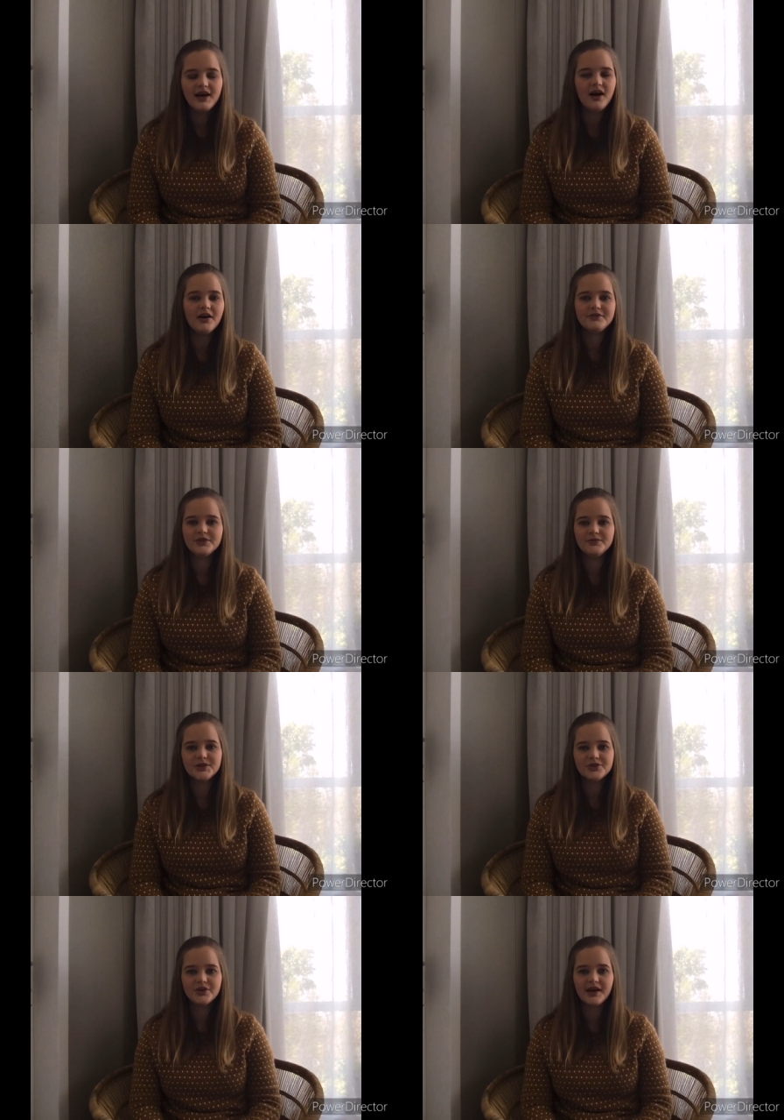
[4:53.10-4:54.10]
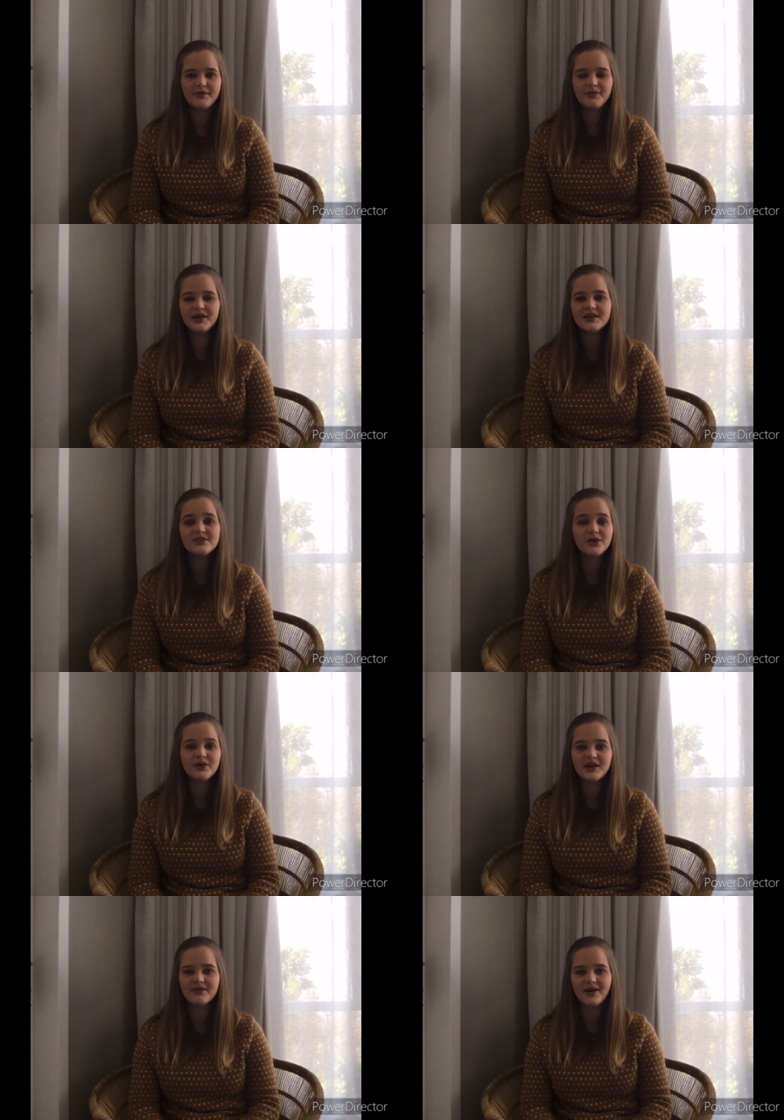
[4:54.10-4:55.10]
after your matric, please don't
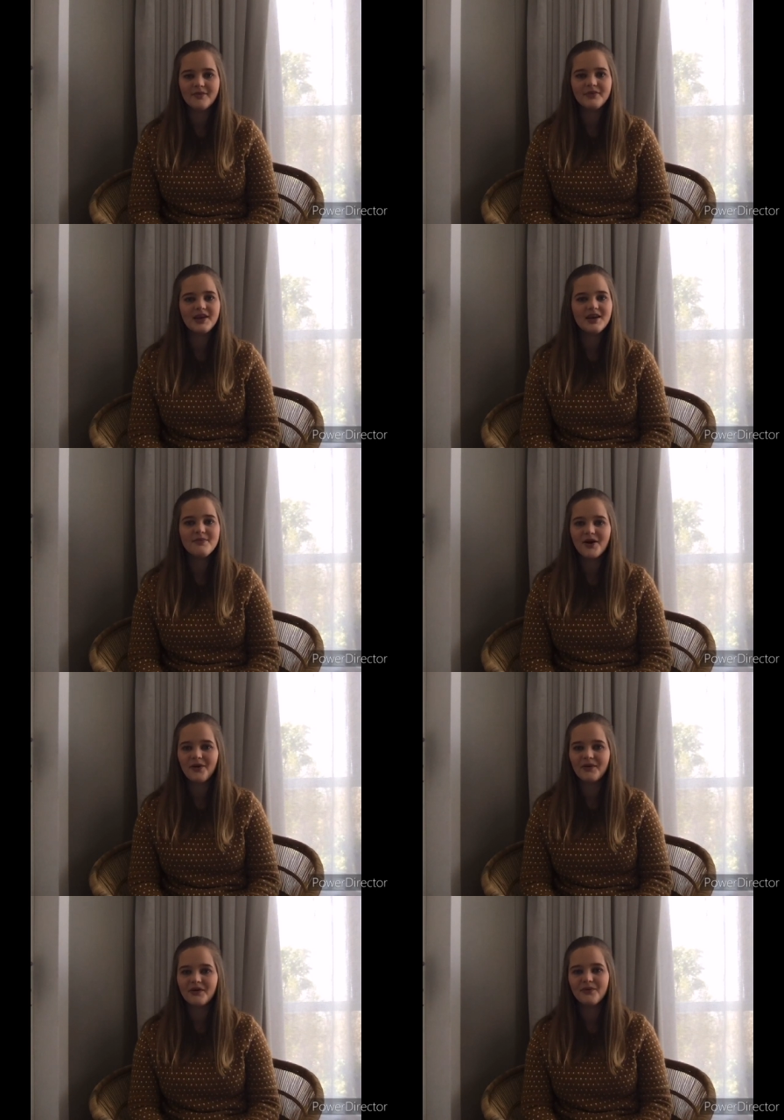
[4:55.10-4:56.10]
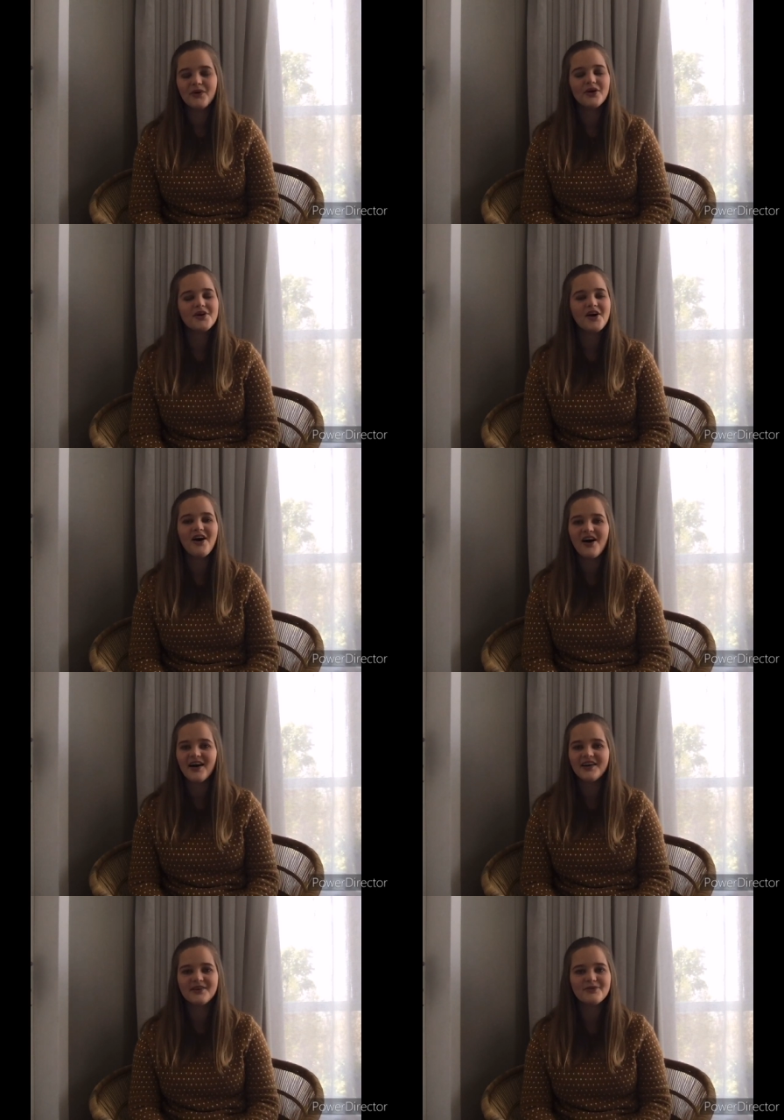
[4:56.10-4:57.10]
give up. Keep going. Work
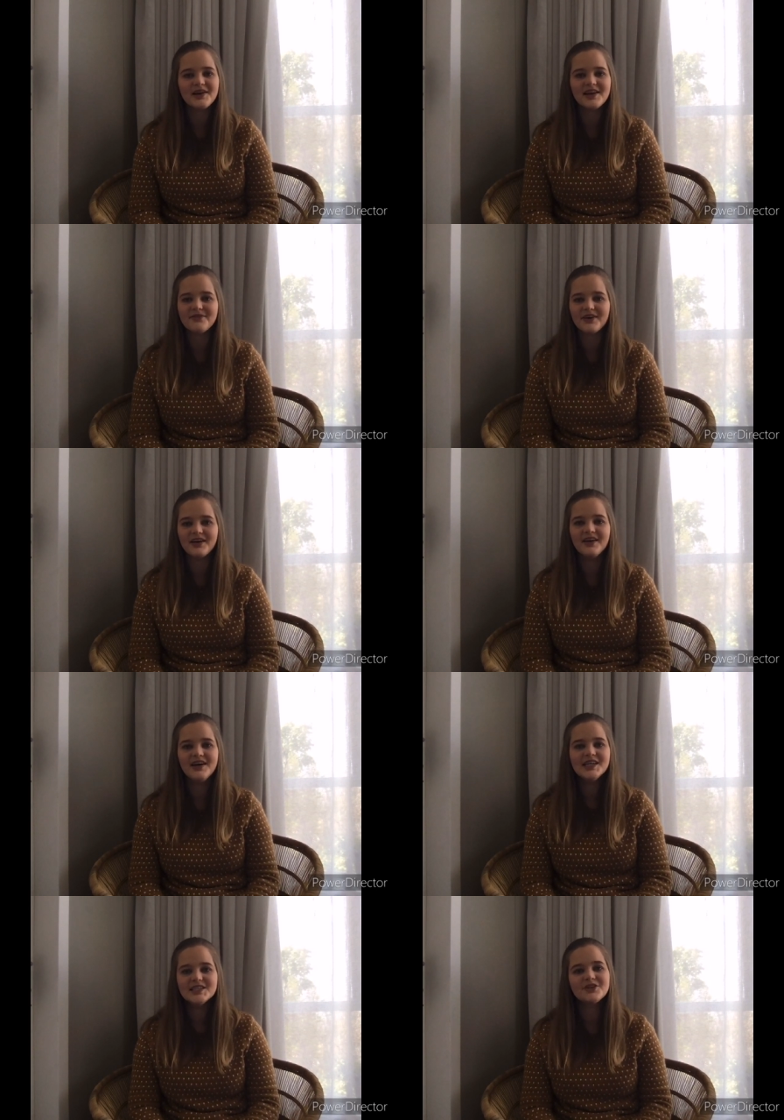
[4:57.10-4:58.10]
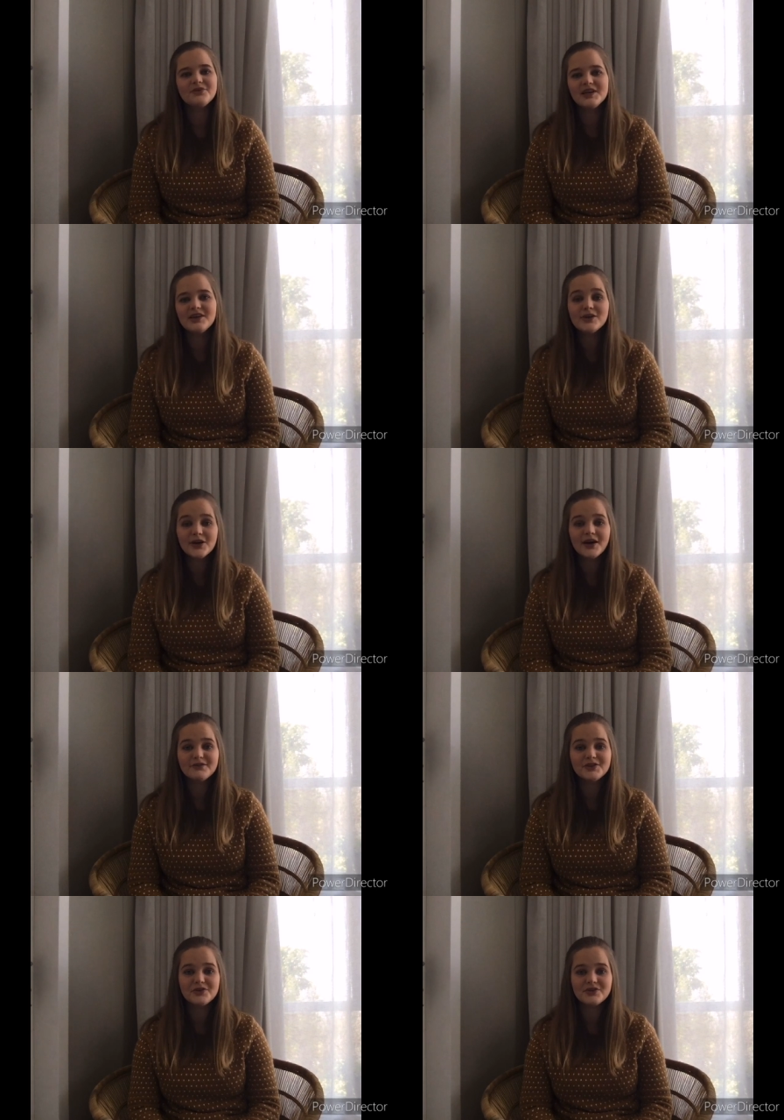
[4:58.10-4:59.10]
hard at whatever degree you have
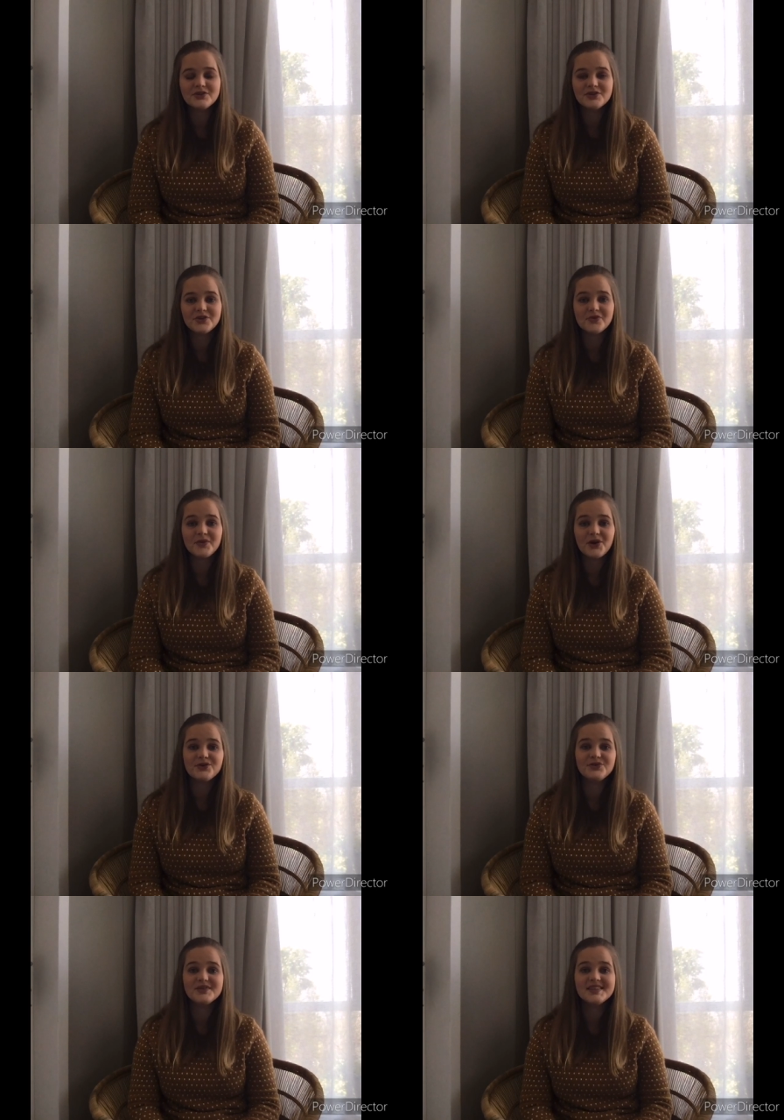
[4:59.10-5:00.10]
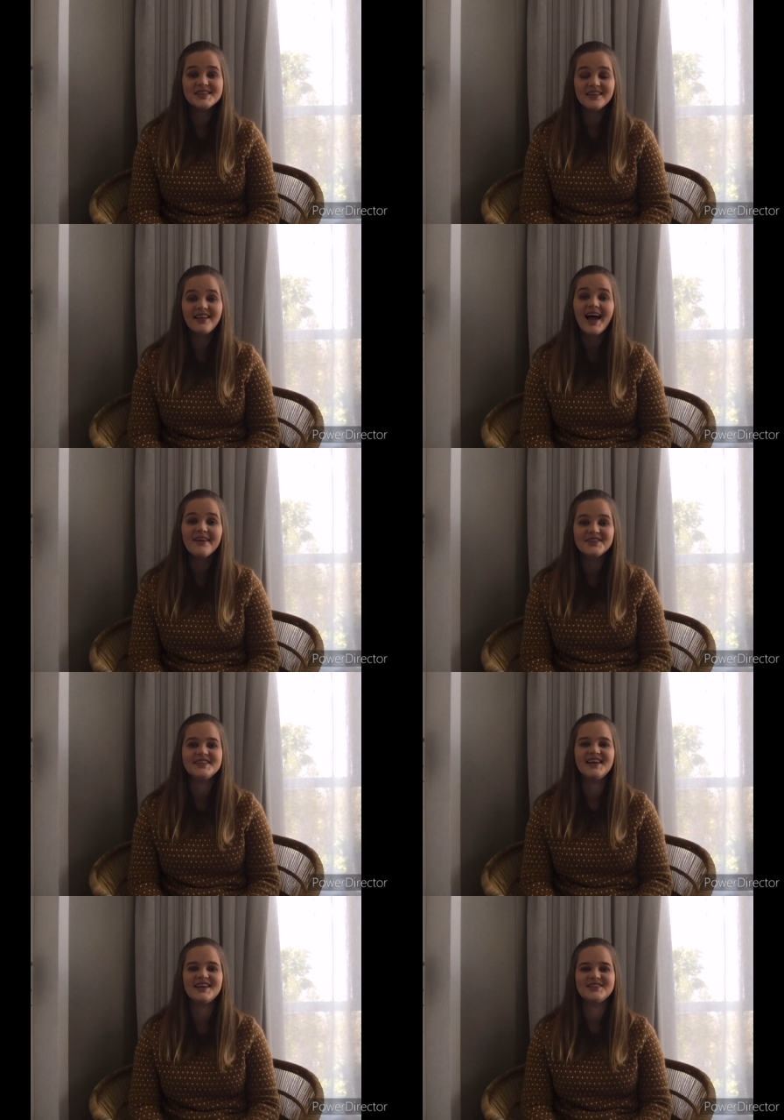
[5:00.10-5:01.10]
chosen to do, because you still have a
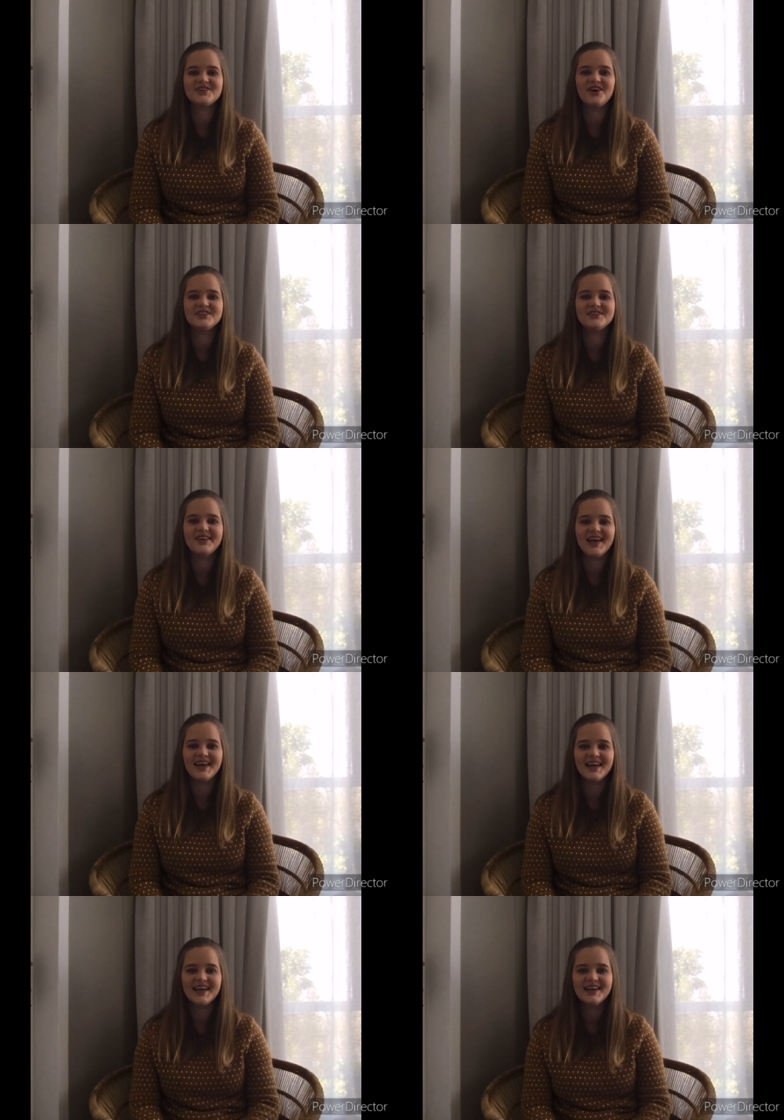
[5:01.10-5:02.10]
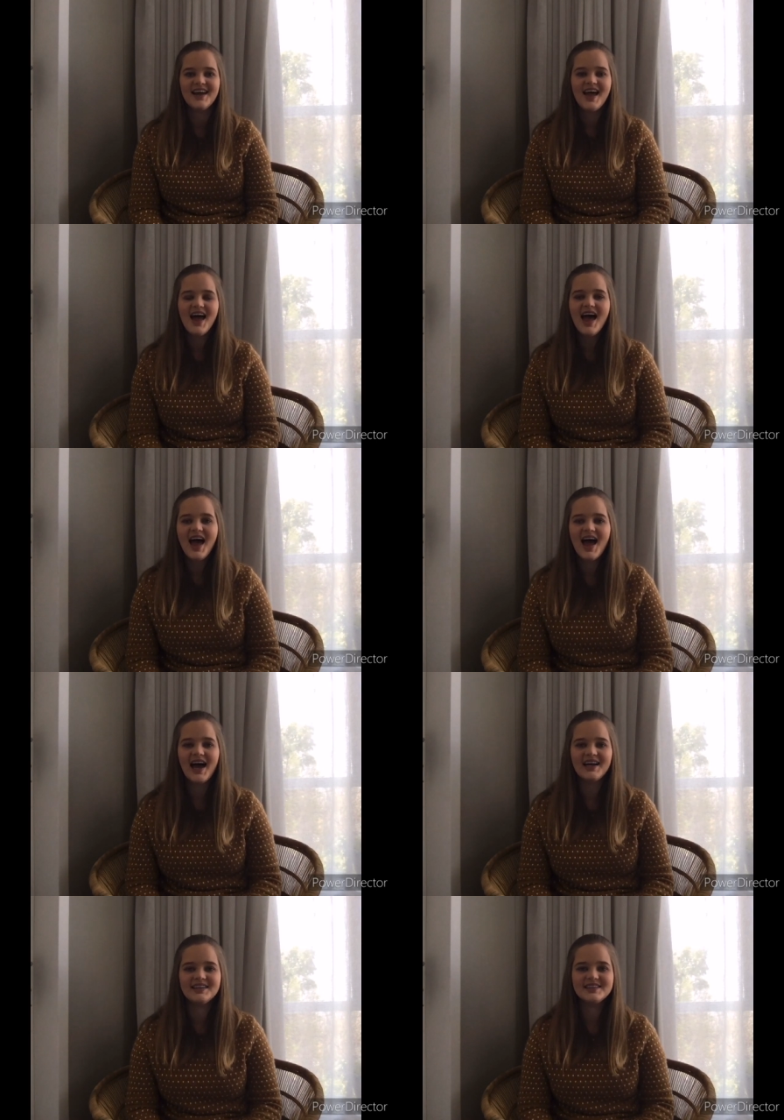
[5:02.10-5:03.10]
second chance of getting in.
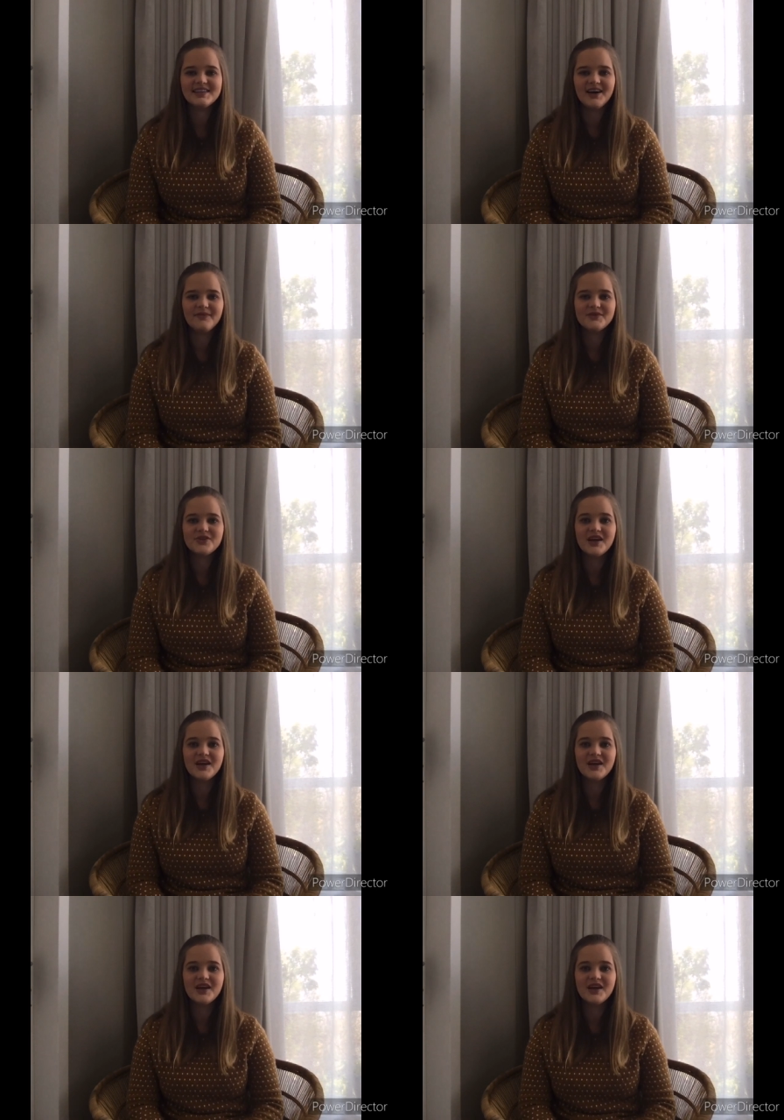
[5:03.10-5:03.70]
And to